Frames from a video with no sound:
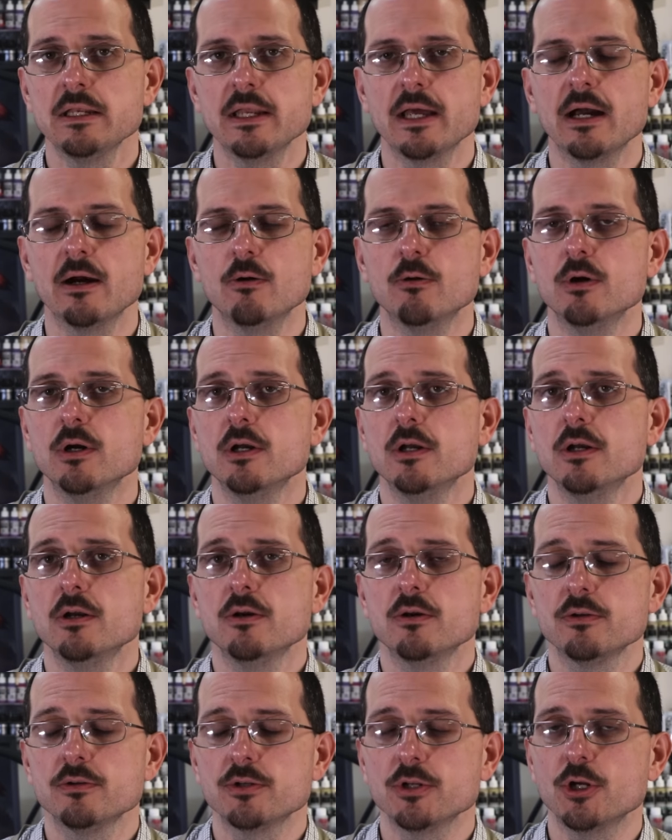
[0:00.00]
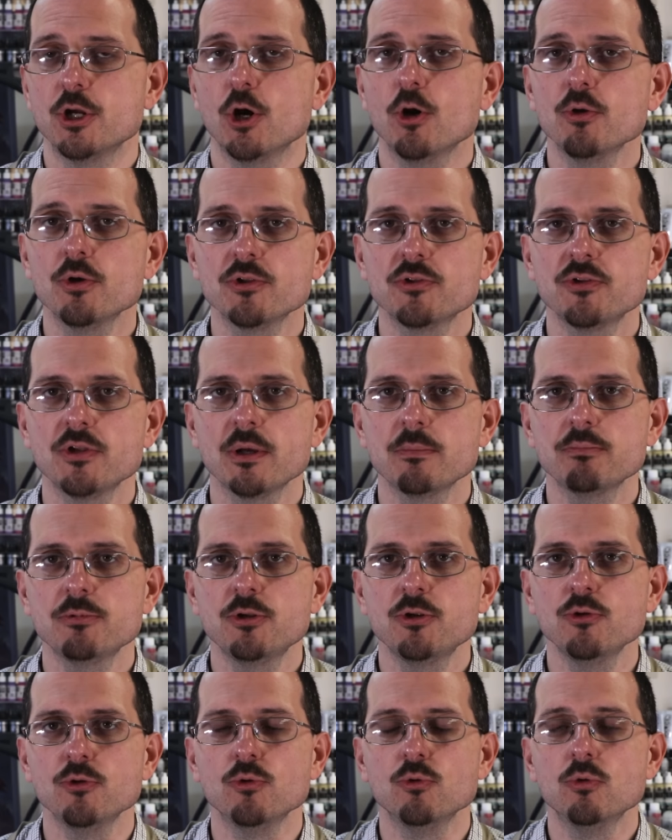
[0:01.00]
Now, to go to step
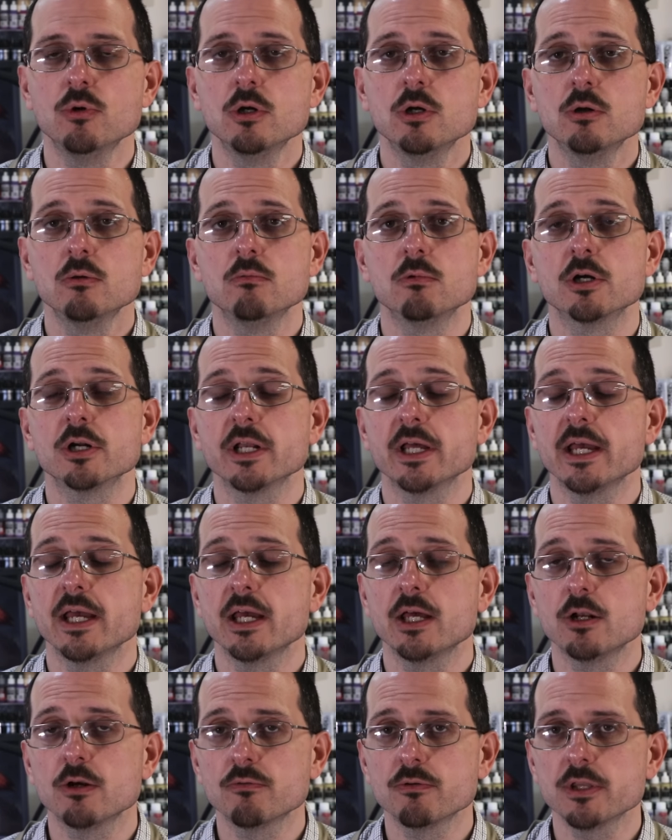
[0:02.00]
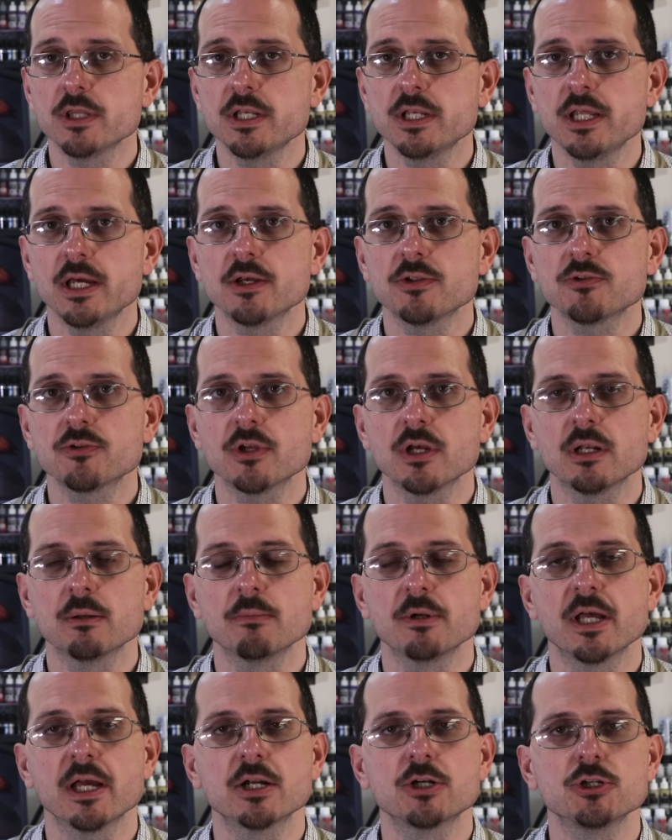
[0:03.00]
two, we're going to head over to the desk and
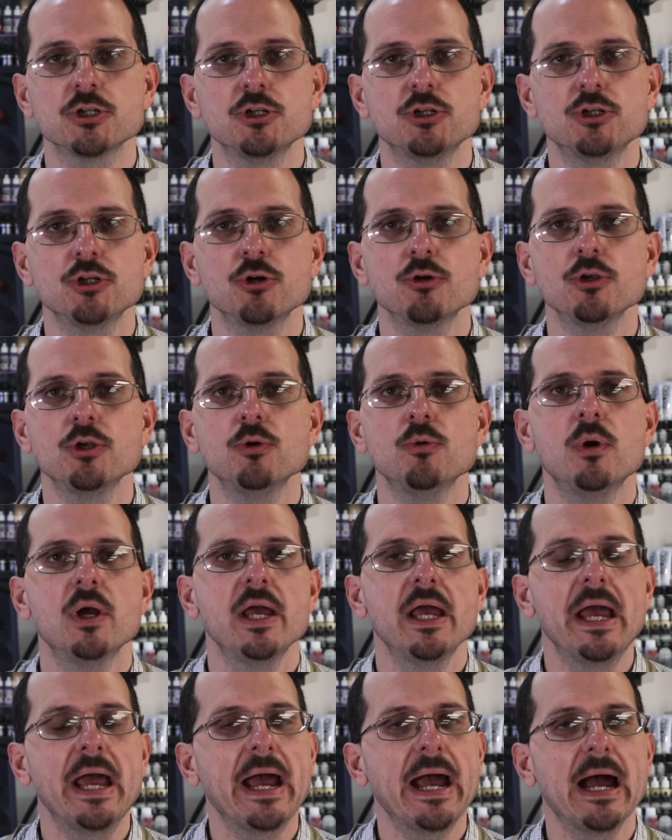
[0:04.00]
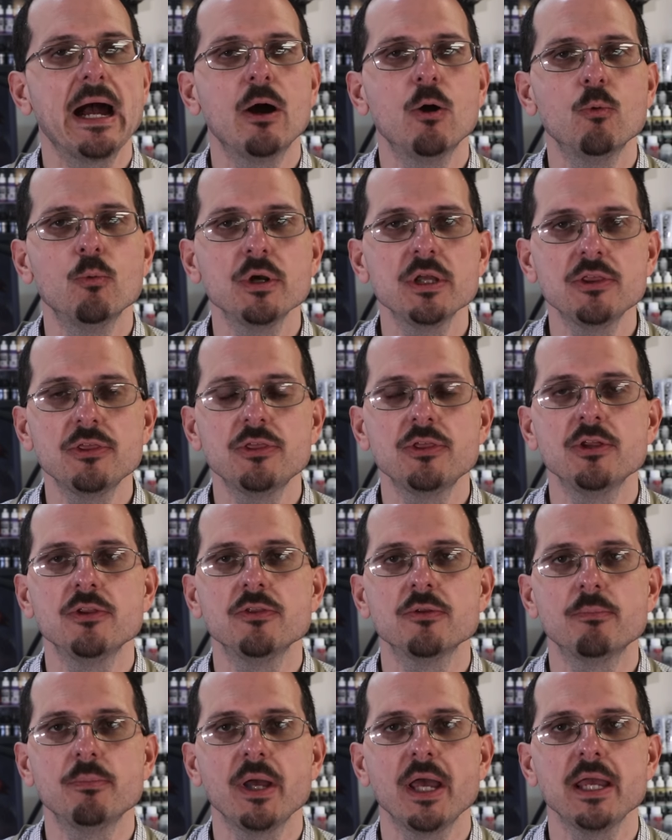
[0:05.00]
I'm going to actually show you how we
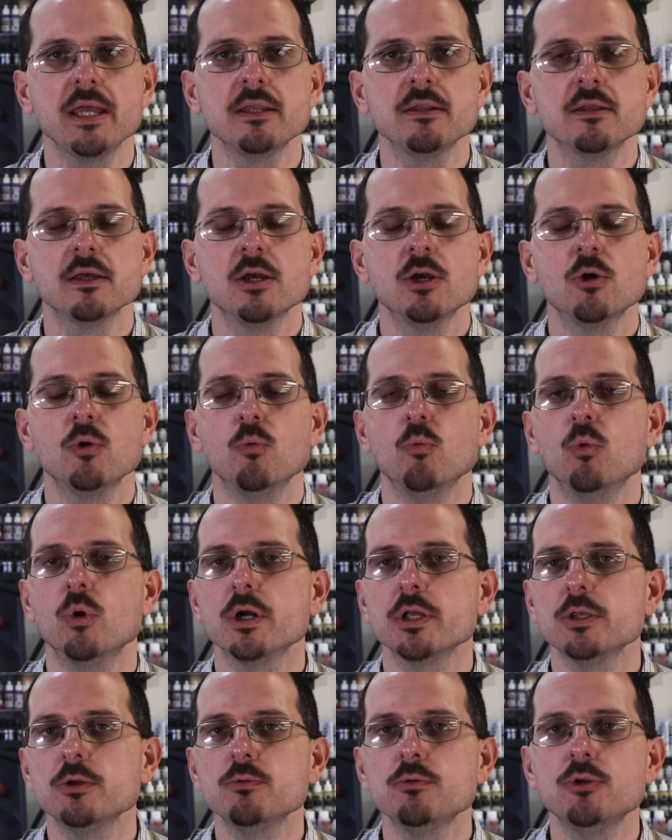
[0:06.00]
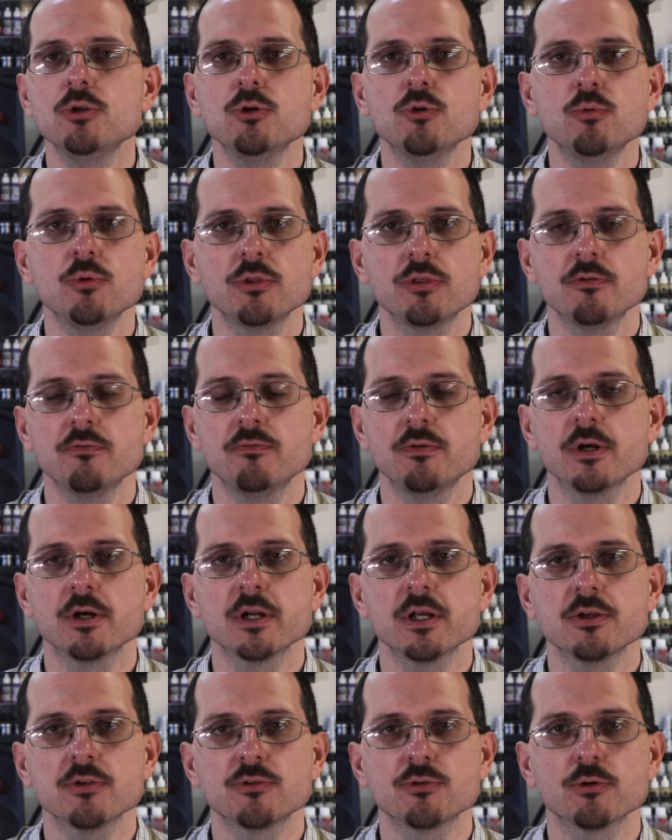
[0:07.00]
thin the paint, what you do with the
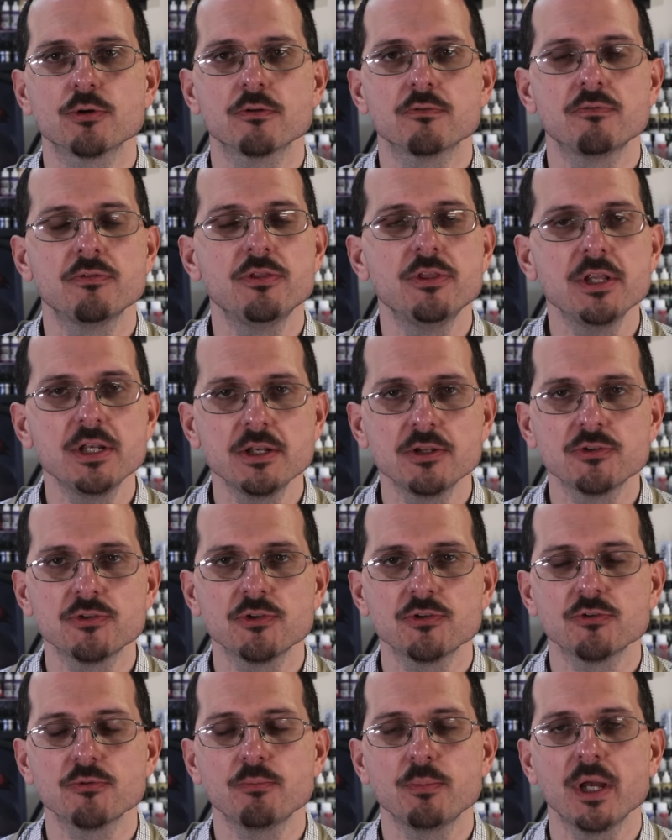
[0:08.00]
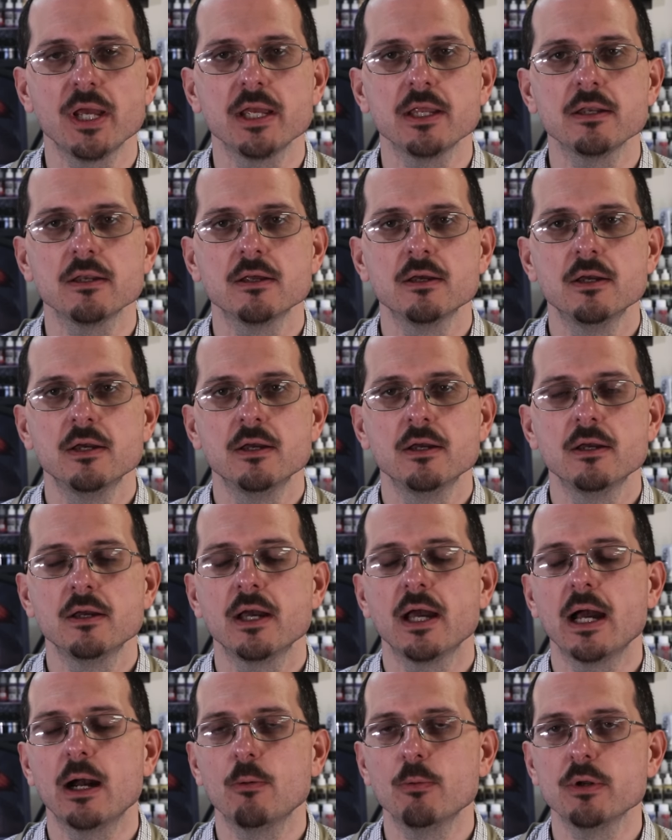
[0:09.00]
various sort of thinnesses of paint,
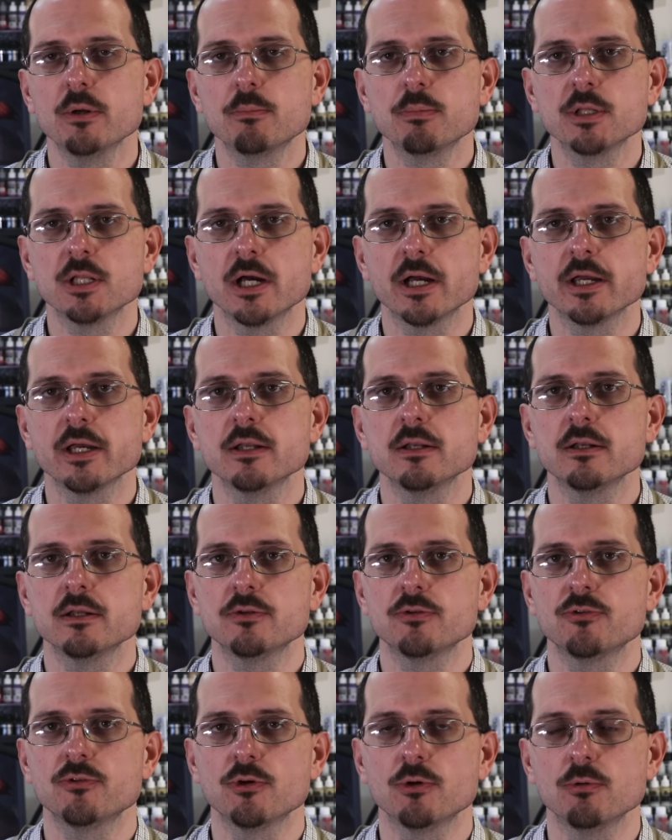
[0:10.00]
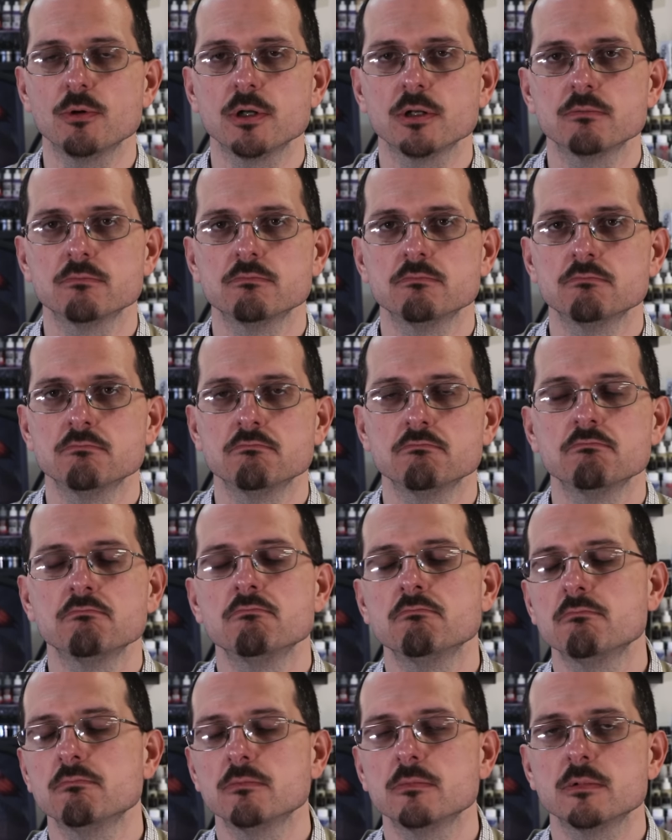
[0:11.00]
how we apply it, and so on.
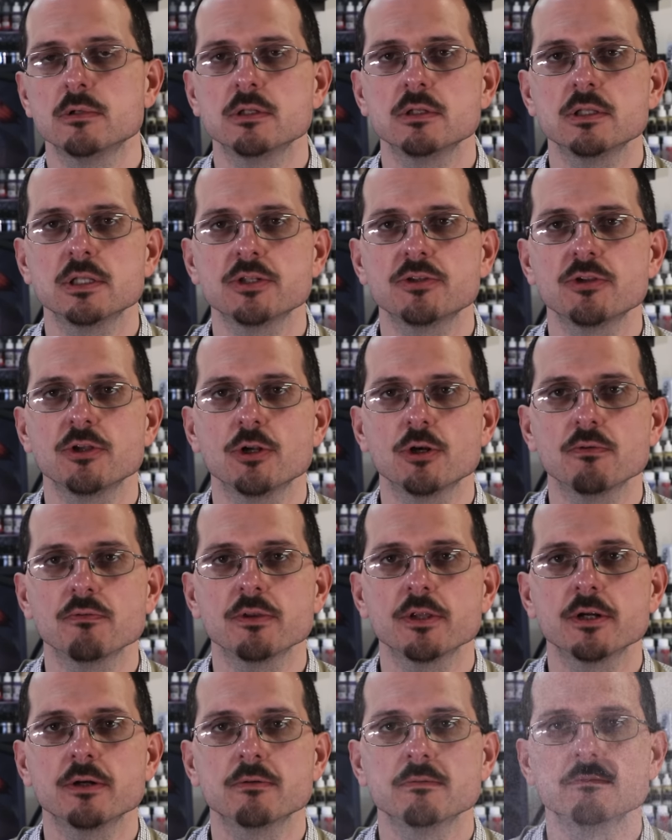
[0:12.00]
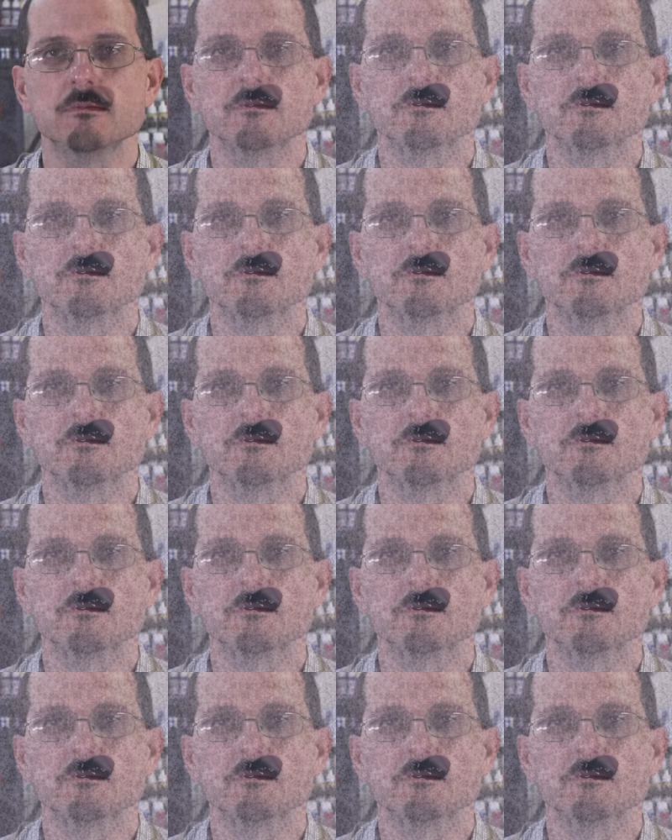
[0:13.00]
Let's get over there.